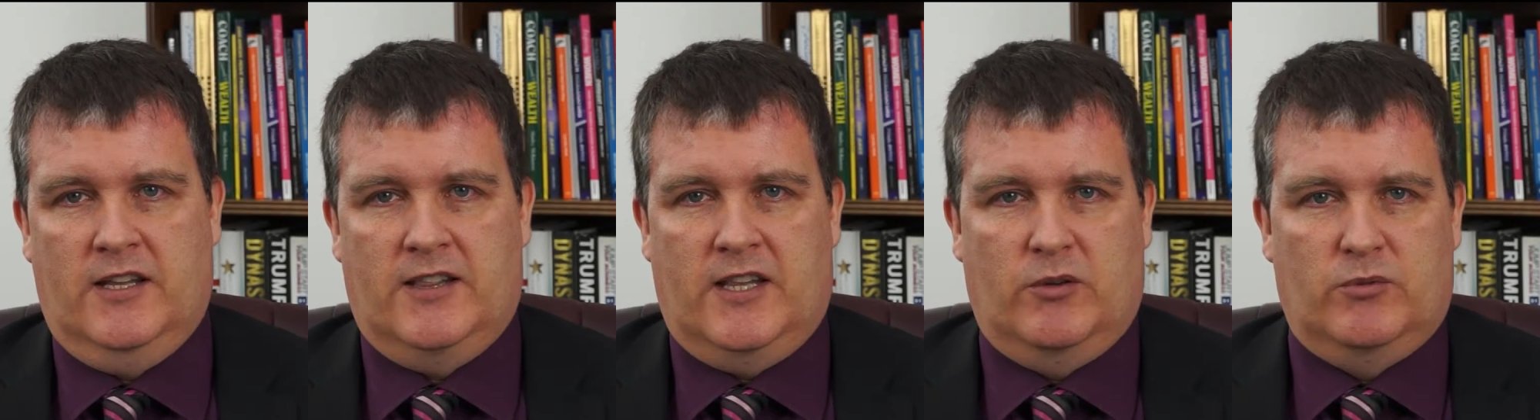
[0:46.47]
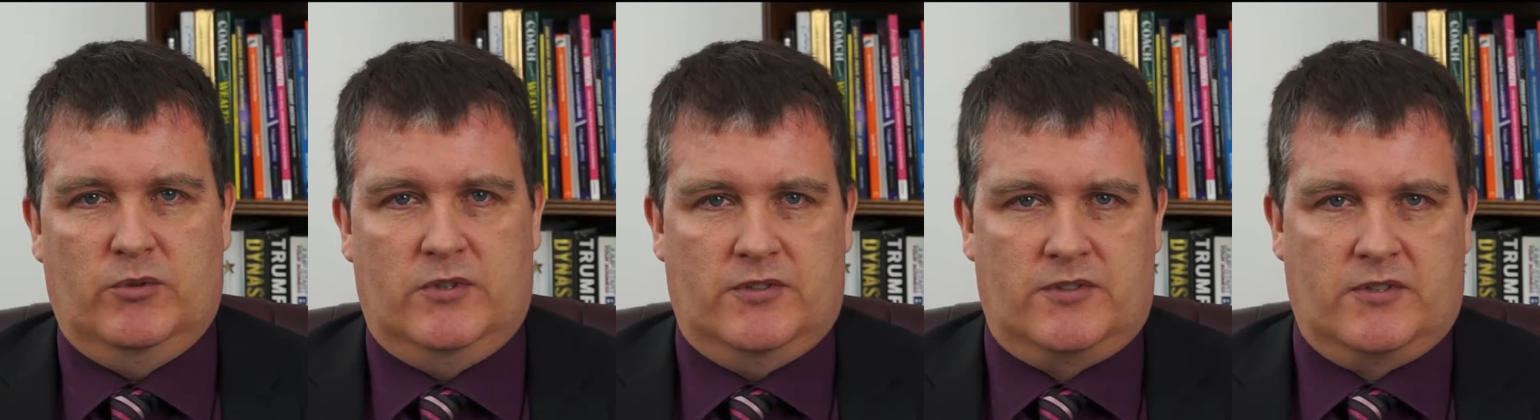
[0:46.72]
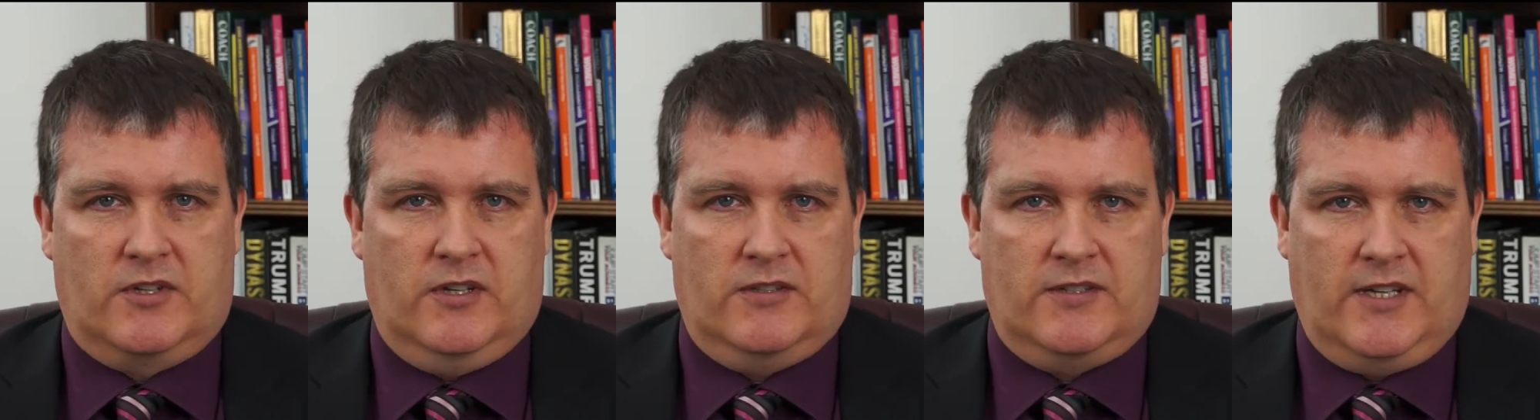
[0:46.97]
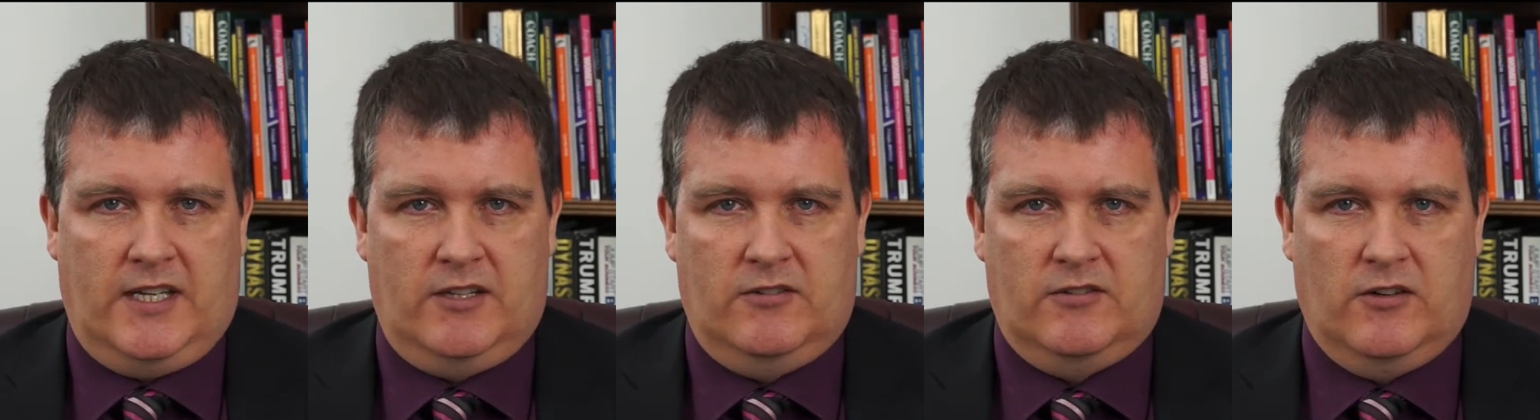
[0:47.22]
They will
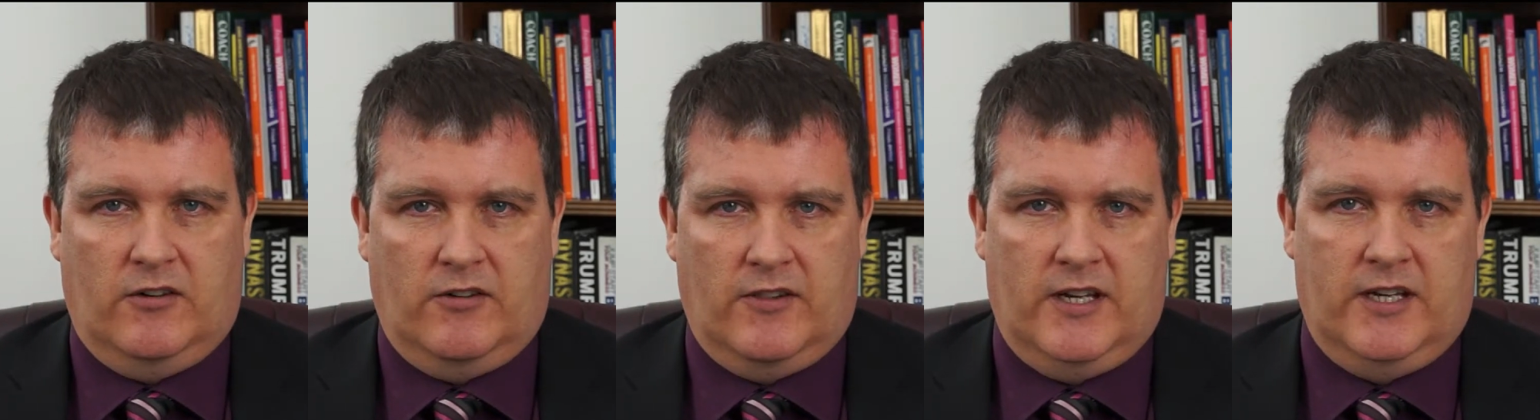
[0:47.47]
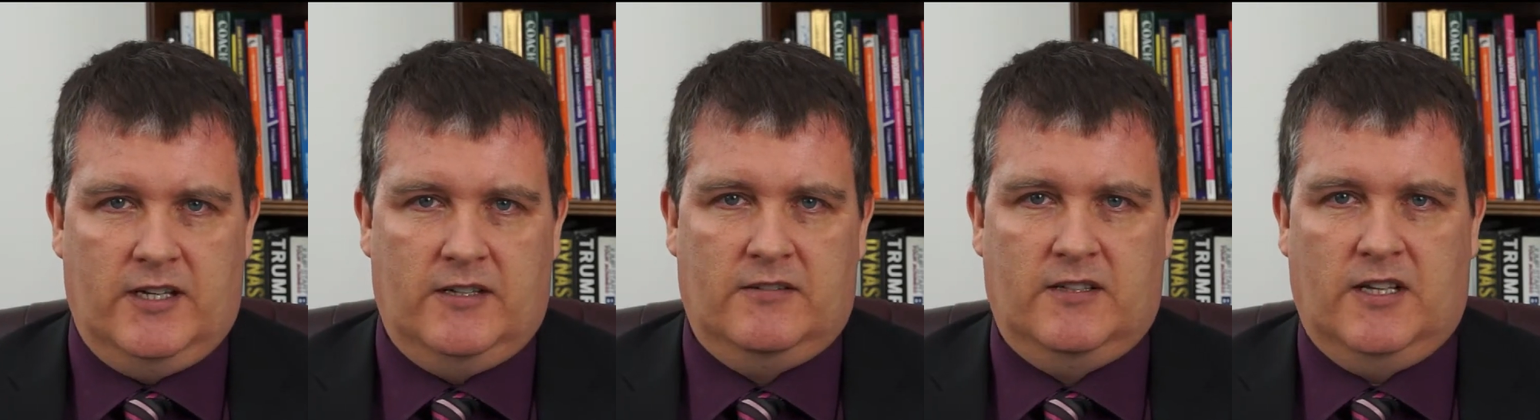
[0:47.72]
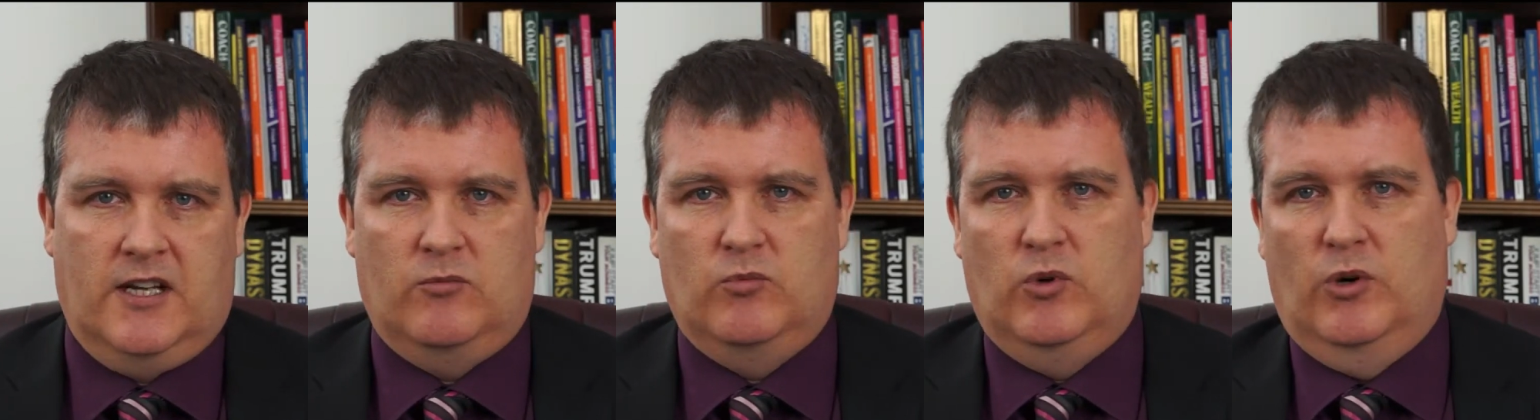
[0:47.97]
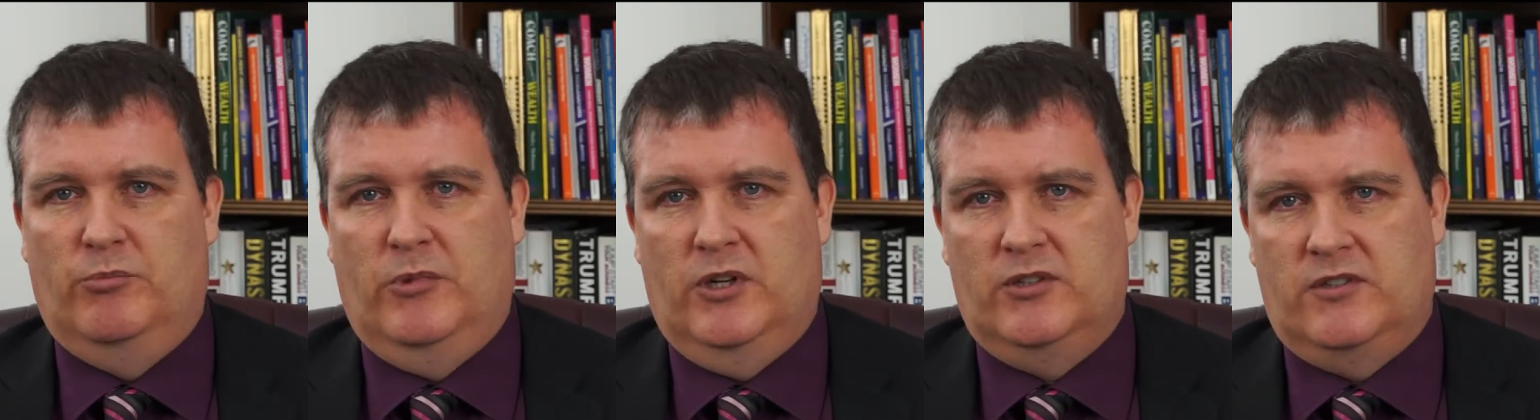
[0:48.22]
discuss how you got there and
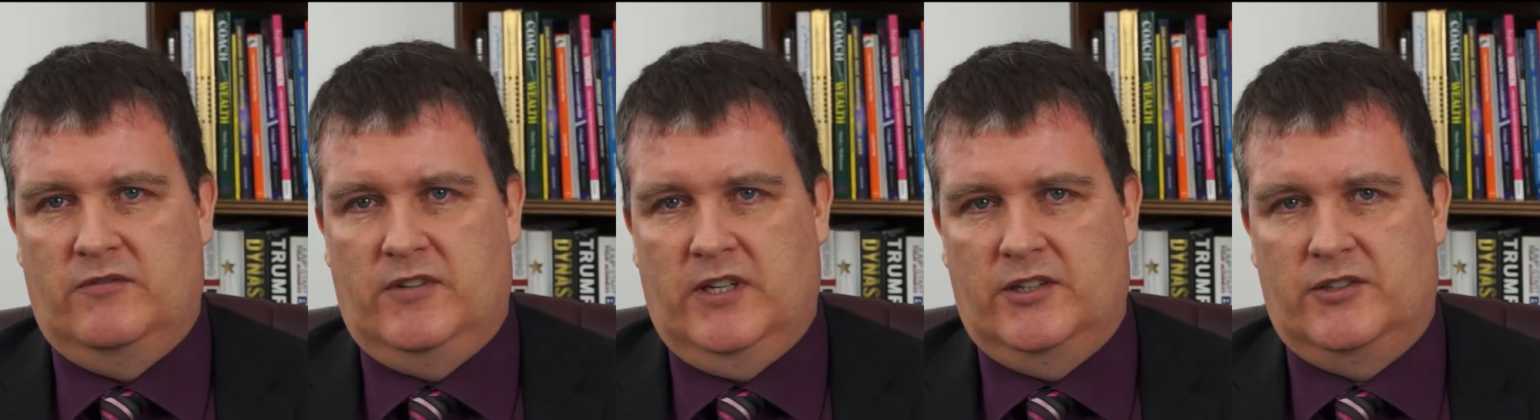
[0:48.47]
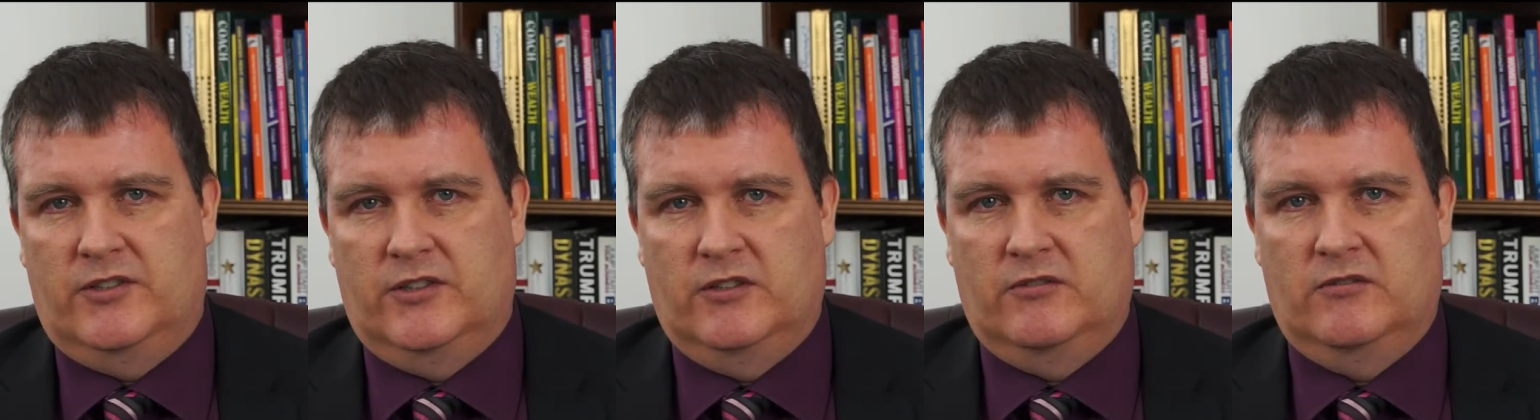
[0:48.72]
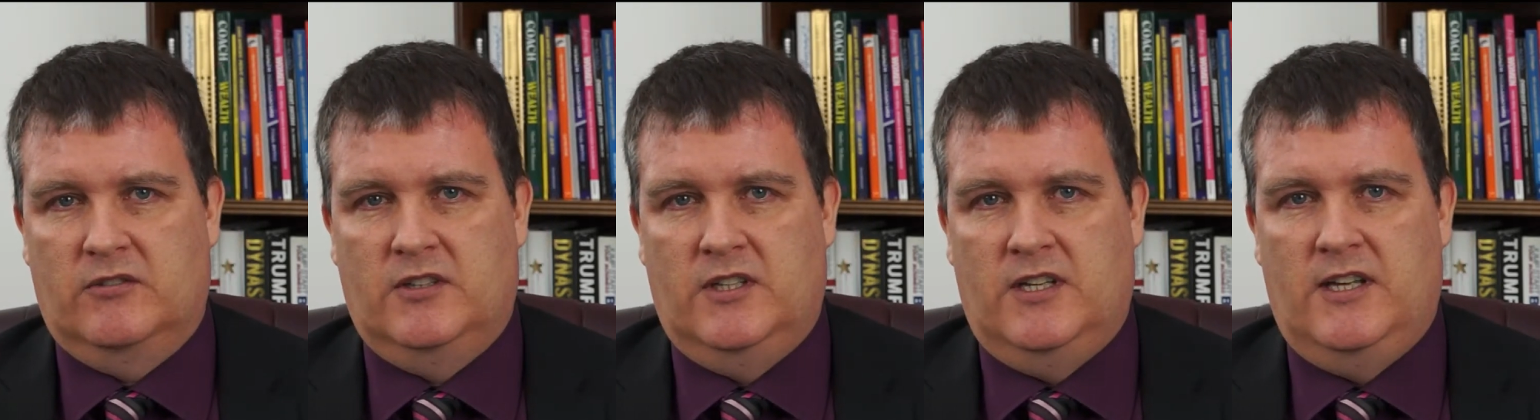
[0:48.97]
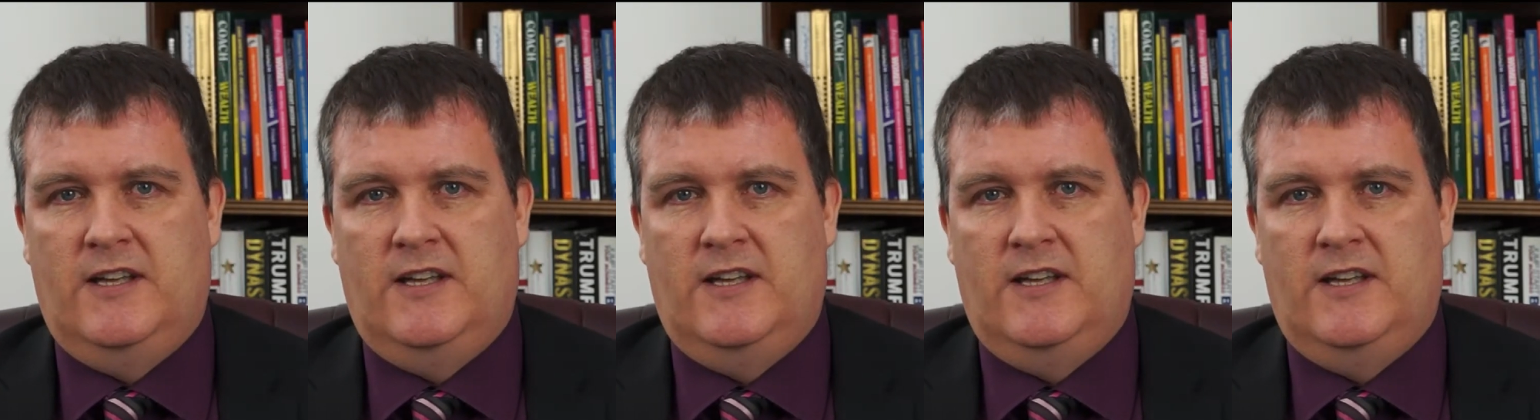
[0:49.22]
what motivates you.